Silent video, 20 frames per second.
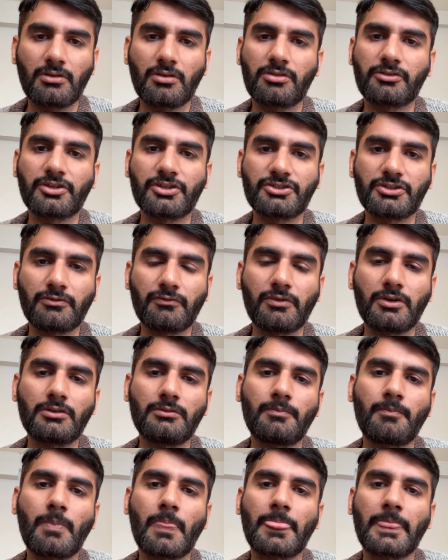Station
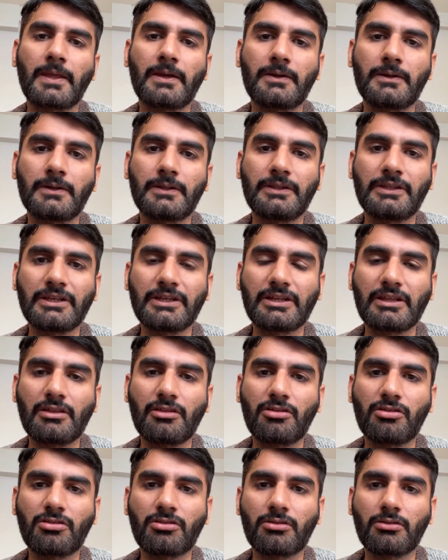one, there
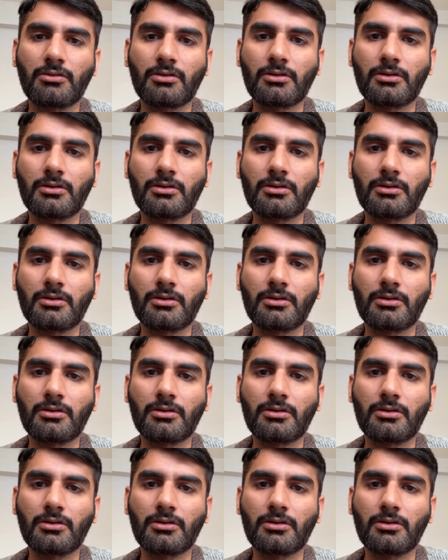is